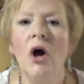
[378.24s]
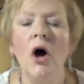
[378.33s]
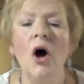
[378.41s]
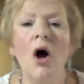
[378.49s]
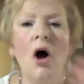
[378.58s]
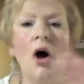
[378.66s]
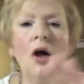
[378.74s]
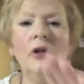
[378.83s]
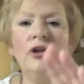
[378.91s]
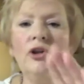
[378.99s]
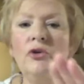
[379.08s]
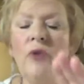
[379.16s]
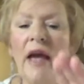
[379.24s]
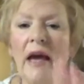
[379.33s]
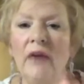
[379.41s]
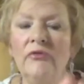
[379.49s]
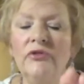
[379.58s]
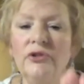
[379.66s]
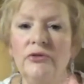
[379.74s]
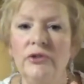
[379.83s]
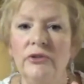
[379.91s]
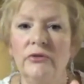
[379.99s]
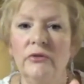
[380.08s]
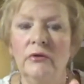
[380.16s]
All you have to
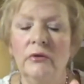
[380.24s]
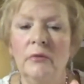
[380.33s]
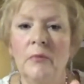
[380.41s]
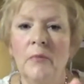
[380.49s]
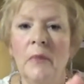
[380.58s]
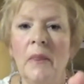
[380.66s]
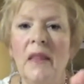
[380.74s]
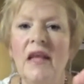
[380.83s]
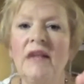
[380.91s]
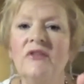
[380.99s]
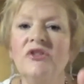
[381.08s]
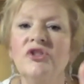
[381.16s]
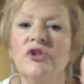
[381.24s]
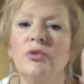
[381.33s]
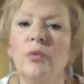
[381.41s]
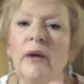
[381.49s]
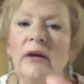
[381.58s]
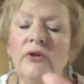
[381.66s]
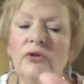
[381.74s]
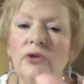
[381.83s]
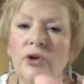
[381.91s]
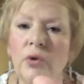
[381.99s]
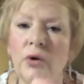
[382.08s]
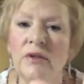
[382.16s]
do is surrender
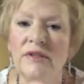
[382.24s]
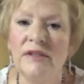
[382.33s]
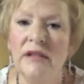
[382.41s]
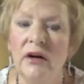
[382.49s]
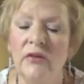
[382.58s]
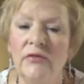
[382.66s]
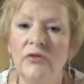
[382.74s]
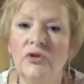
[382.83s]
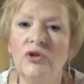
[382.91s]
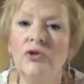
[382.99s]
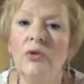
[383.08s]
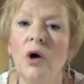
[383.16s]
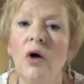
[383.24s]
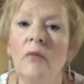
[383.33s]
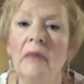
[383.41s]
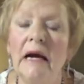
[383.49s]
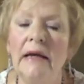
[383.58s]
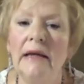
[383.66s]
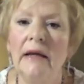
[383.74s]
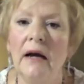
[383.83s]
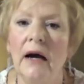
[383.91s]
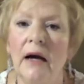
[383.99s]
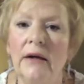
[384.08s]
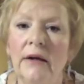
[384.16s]
yourself to Almighty
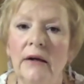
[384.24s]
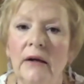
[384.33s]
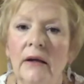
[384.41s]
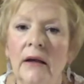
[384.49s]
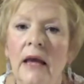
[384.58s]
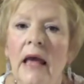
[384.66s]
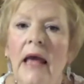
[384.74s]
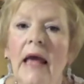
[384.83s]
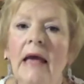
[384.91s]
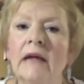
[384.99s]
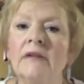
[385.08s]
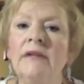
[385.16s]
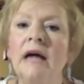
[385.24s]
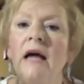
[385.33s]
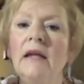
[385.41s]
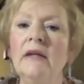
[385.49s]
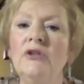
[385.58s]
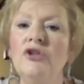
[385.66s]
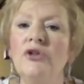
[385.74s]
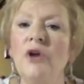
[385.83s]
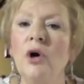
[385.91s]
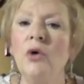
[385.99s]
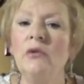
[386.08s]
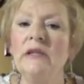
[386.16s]
God. Acknowledge the
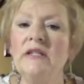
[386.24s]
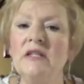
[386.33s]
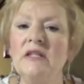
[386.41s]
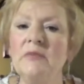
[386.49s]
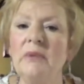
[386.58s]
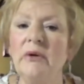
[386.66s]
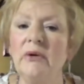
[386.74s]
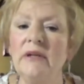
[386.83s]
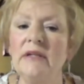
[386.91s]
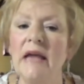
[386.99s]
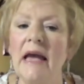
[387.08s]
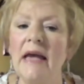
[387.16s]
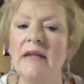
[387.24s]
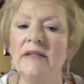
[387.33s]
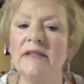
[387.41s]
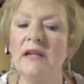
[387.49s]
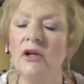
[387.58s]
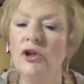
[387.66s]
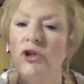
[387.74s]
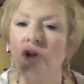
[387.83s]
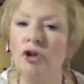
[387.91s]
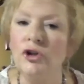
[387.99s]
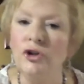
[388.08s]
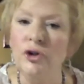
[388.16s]
Holy Spirit as
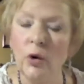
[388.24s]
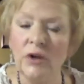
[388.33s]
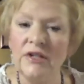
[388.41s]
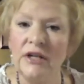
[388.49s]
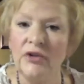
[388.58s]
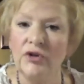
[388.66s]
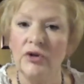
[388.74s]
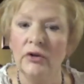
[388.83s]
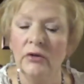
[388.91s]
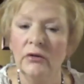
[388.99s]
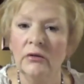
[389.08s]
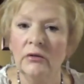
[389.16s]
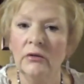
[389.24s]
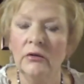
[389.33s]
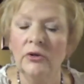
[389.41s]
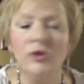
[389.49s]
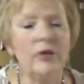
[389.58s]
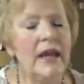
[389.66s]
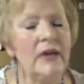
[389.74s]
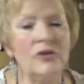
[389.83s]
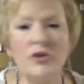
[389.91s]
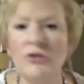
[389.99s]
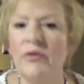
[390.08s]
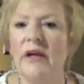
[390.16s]
your teacher. You can't
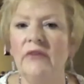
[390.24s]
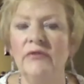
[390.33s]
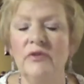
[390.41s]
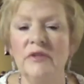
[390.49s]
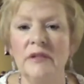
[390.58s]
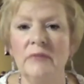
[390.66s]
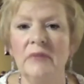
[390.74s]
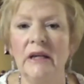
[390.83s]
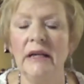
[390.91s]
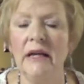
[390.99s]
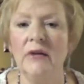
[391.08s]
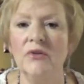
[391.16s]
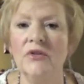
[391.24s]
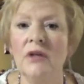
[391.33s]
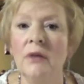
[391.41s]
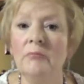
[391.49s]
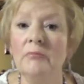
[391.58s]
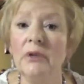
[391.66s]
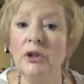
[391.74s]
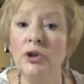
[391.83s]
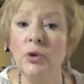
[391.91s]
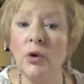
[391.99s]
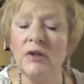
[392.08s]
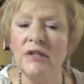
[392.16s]
do that for somebody else, but
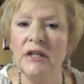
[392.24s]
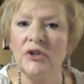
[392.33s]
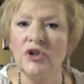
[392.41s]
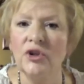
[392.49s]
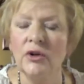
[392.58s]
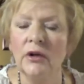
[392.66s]
your teacher.